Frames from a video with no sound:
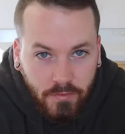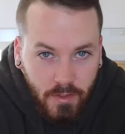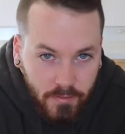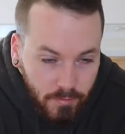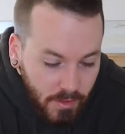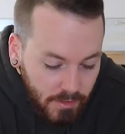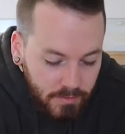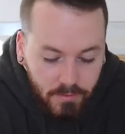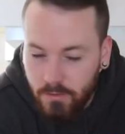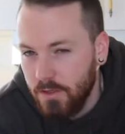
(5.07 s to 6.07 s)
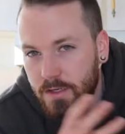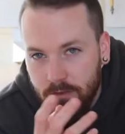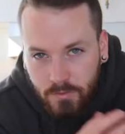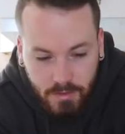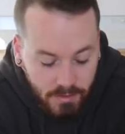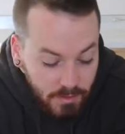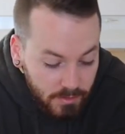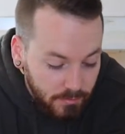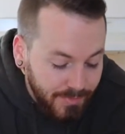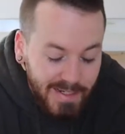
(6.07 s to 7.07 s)
for everybody, so it is what it
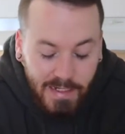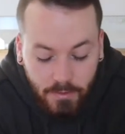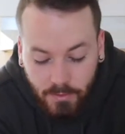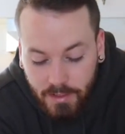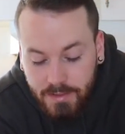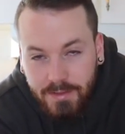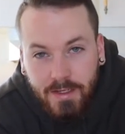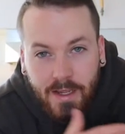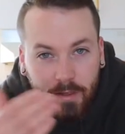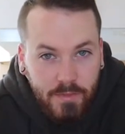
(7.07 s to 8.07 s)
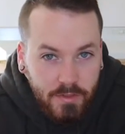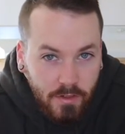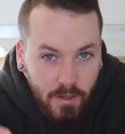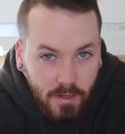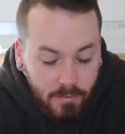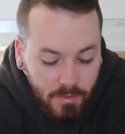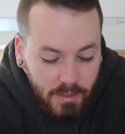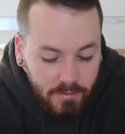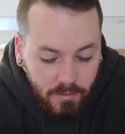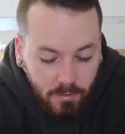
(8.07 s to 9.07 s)
is. But anyway, today I'm going to show you how to
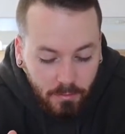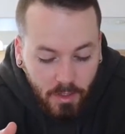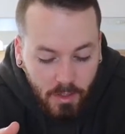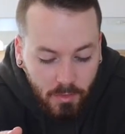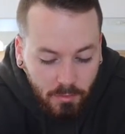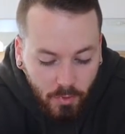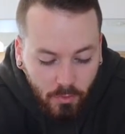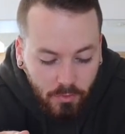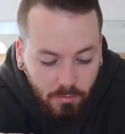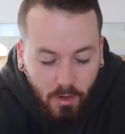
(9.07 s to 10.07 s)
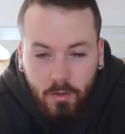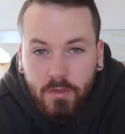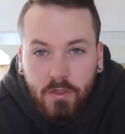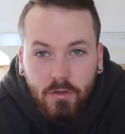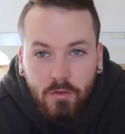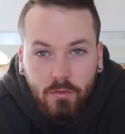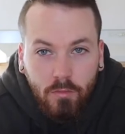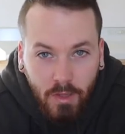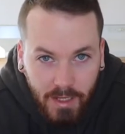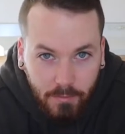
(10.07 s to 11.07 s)
make some pulled barbecue
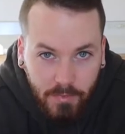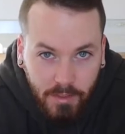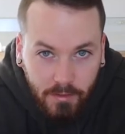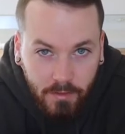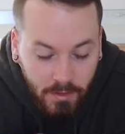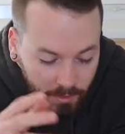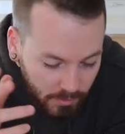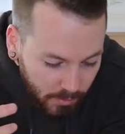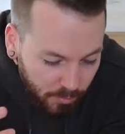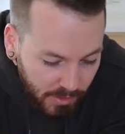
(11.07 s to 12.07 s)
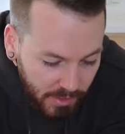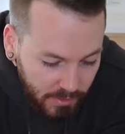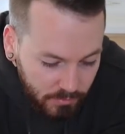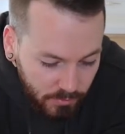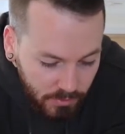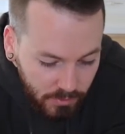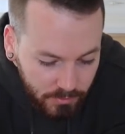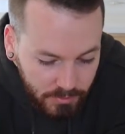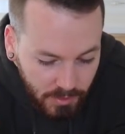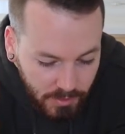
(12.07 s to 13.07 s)
black bear. Now, bear is one of
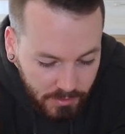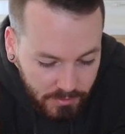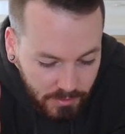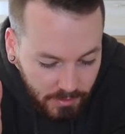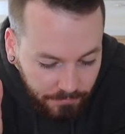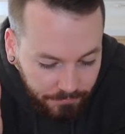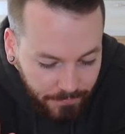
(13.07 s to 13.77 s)
those things that